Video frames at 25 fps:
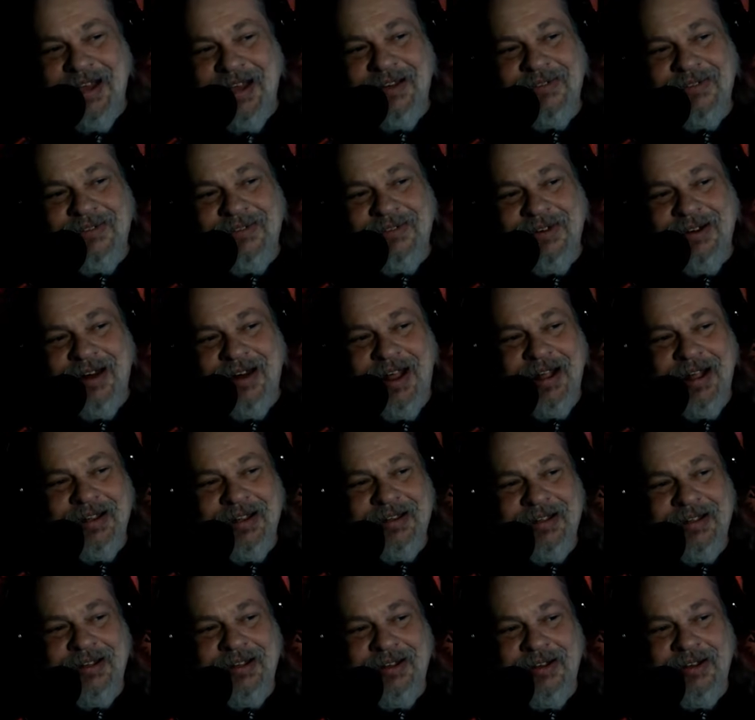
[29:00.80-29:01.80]
we're
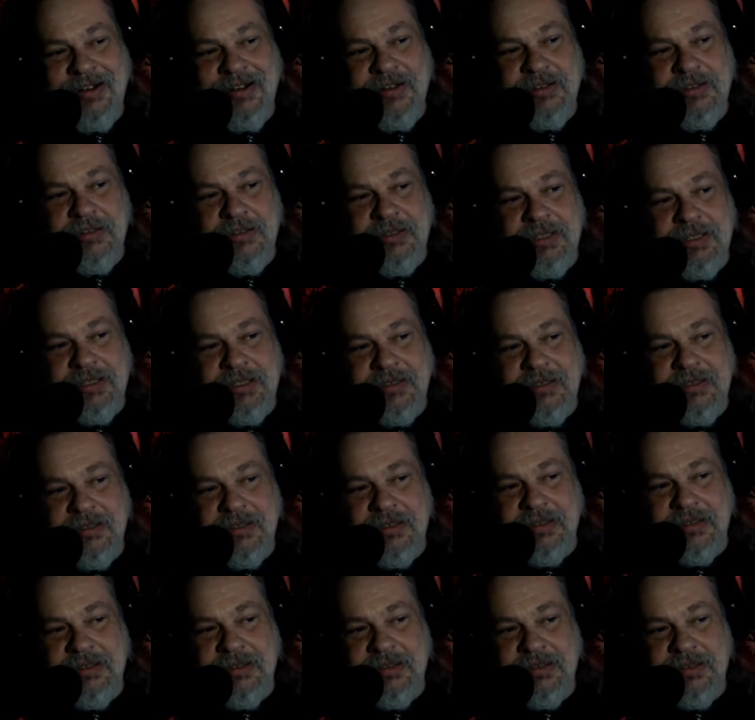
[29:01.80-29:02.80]
like, dude,
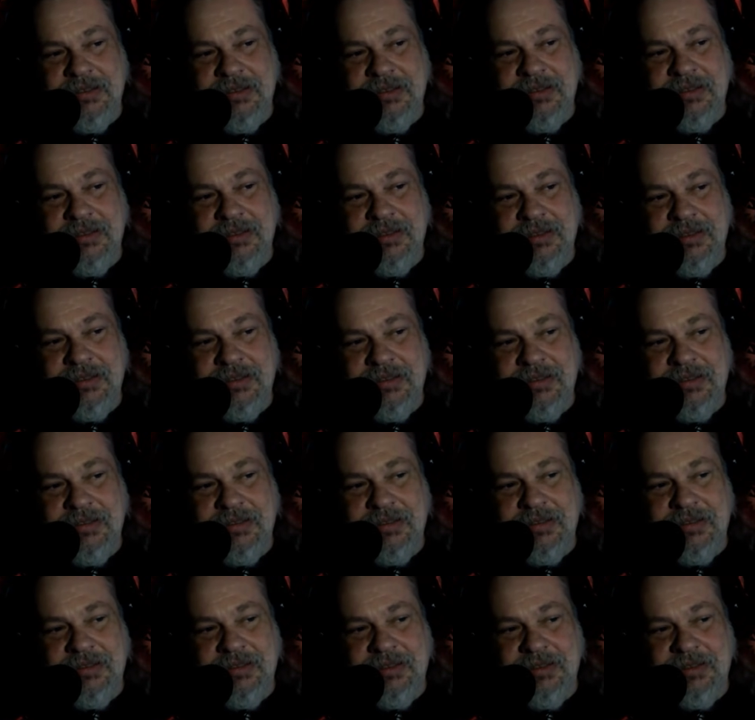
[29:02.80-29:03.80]

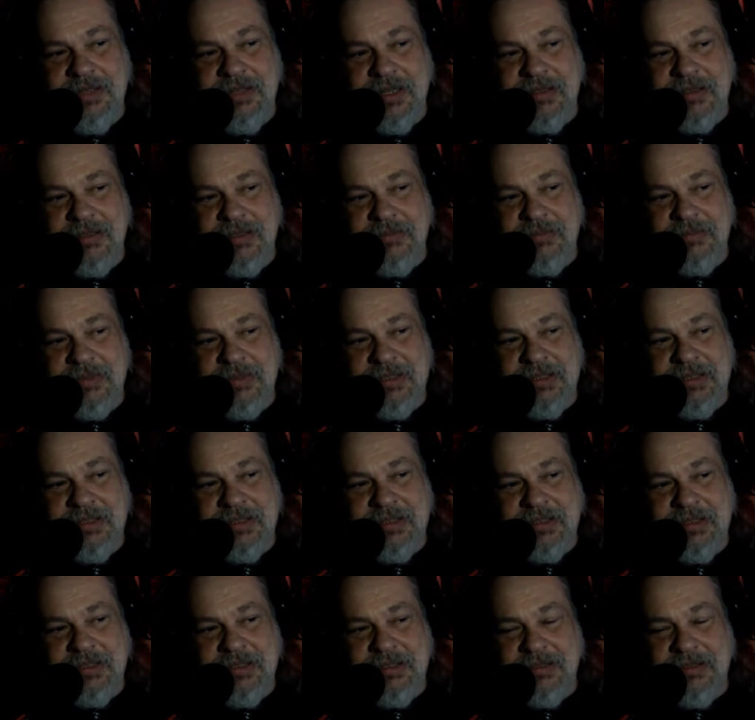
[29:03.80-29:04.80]
you got some
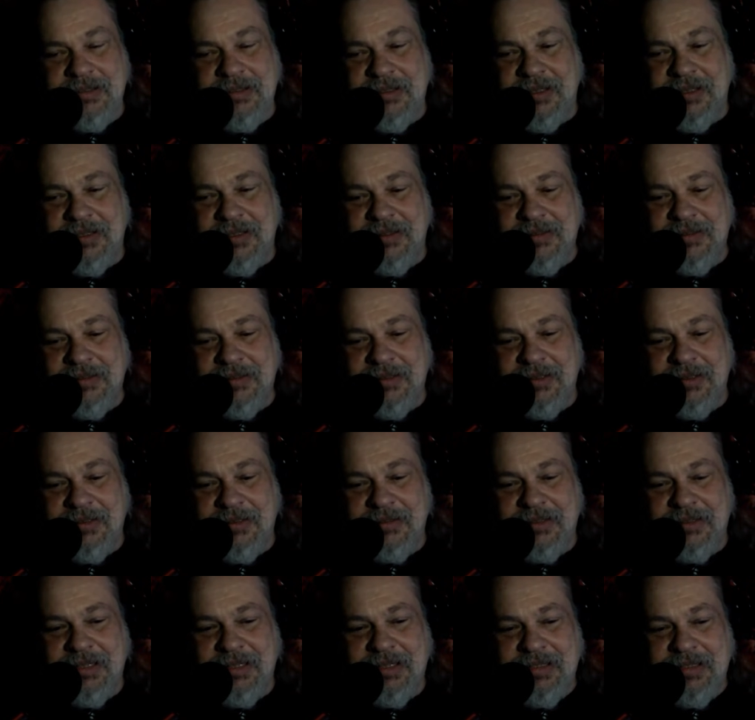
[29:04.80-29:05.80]

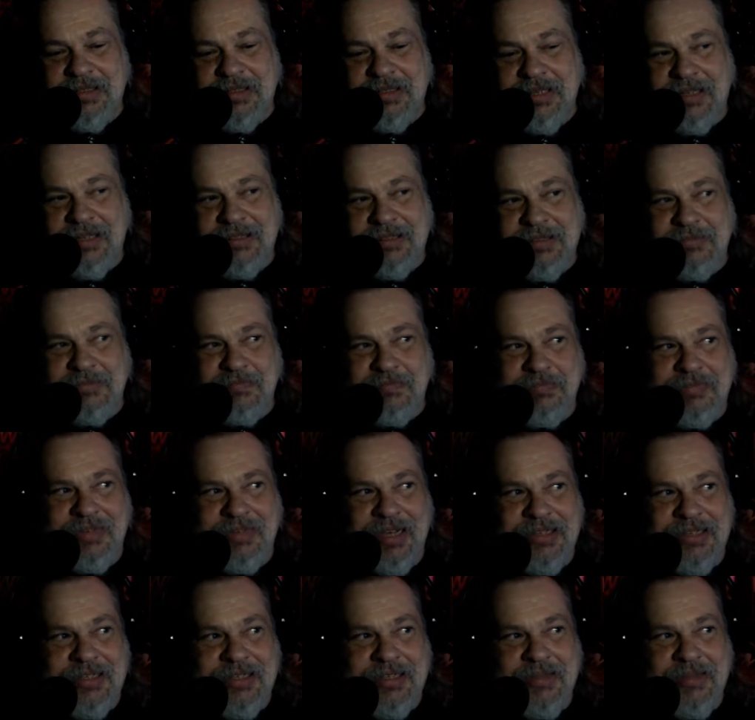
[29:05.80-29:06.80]
homegrown. That's
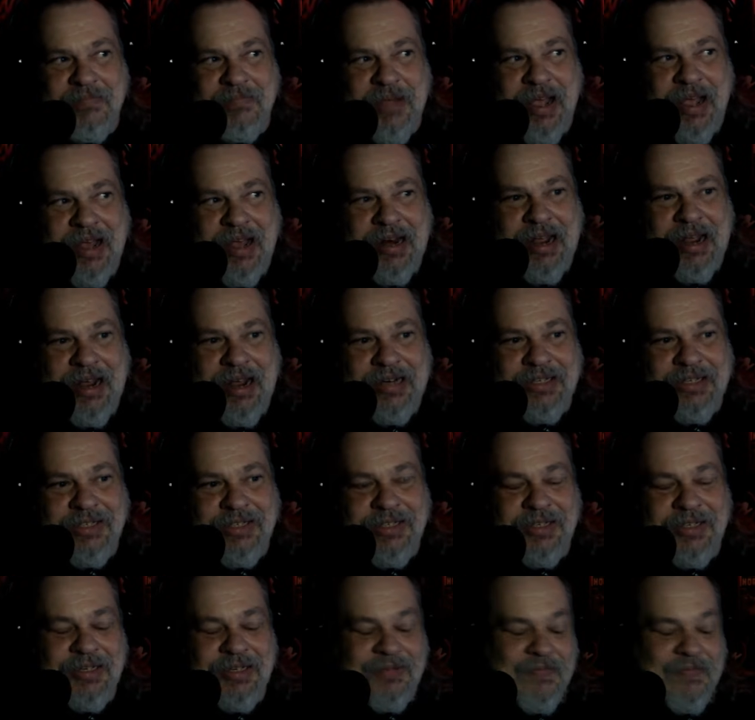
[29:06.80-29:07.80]
the badass
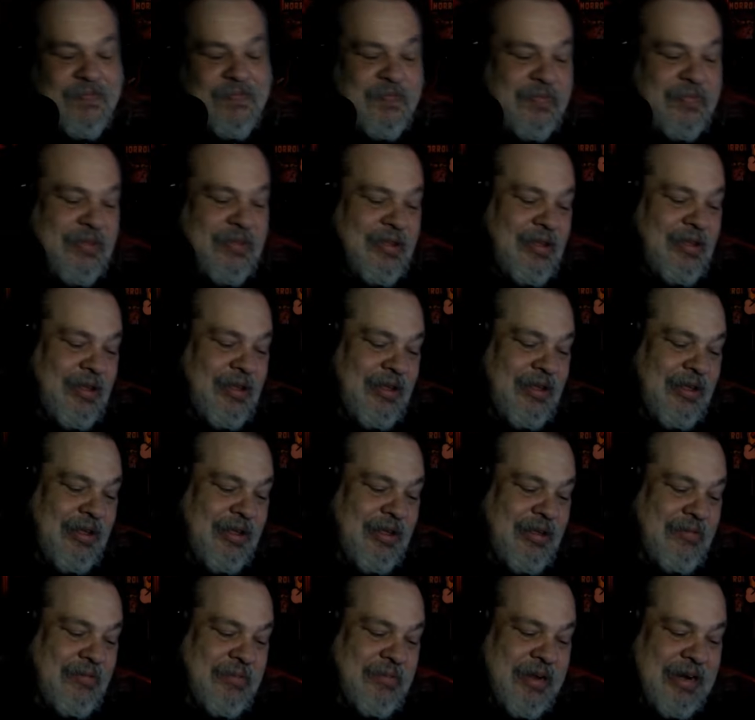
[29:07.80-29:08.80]
shit.
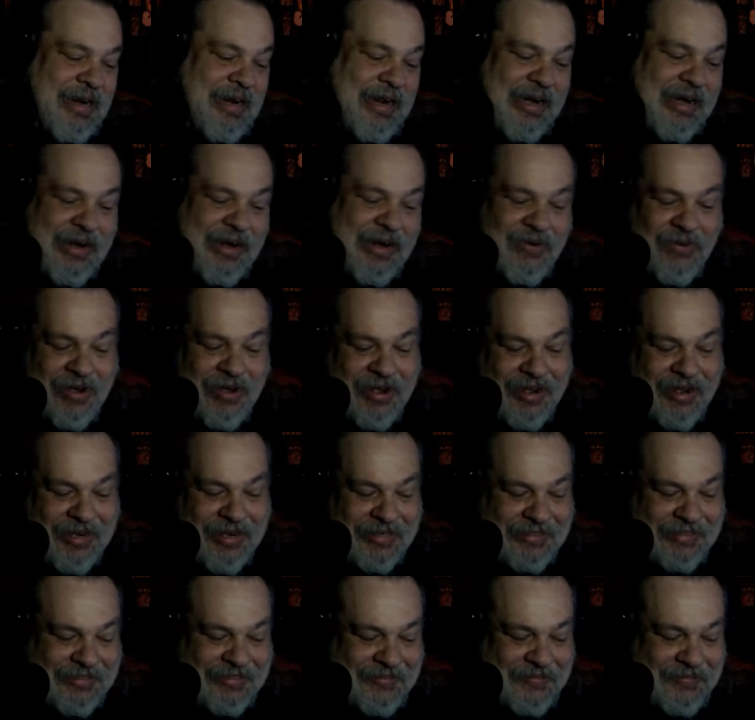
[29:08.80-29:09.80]
But anyways,